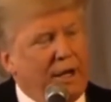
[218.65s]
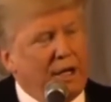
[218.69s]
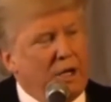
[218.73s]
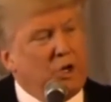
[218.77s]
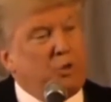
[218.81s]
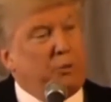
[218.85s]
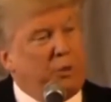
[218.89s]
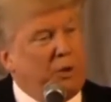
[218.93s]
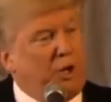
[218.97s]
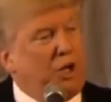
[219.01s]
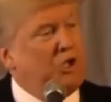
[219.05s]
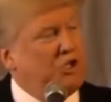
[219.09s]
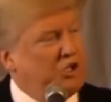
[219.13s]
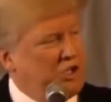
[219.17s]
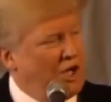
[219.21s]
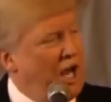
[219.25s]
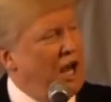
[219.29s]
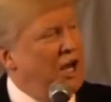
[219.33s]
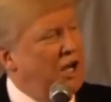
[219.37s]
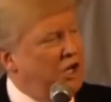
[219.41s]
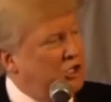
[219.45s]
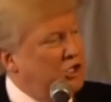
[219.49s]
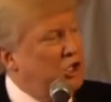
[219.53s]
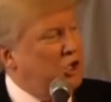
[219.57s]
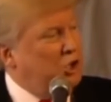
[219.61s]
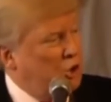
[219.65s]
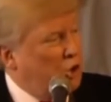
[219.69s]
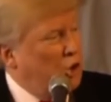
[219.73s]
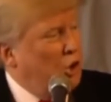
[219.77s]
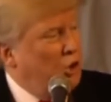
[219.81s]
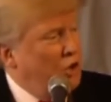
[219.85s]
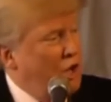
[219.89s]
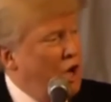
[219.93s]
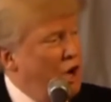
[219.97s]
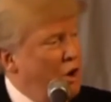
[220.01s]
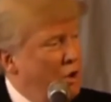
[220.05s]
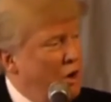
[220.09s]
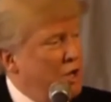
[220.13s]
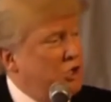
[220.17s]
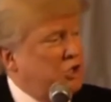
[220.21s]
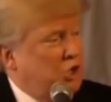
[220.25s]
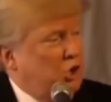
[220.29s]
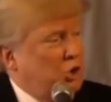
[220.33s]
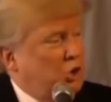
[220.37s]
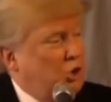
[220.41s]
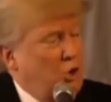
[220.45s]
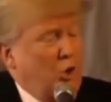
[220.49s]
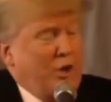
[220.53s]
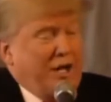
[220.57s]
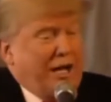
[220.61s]
It's pretty sad. Is it true, though?
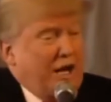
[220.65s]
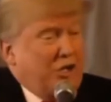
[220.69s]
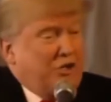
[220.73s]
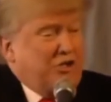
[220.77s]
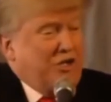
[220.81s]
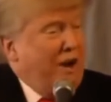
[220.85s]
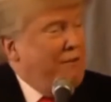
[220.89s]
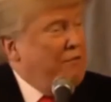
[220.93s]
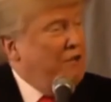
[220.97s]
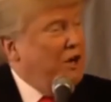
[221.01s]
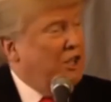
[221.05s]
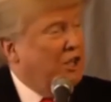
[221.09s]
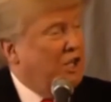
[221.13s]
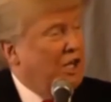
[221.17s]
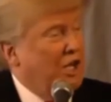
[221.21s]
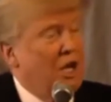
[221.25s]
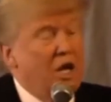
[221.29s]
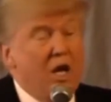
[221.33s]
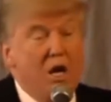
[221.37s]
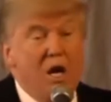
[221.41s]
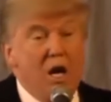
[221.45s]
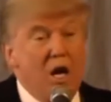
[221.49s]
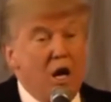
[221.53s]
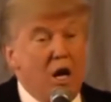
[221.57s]
Is it true? He gets everything.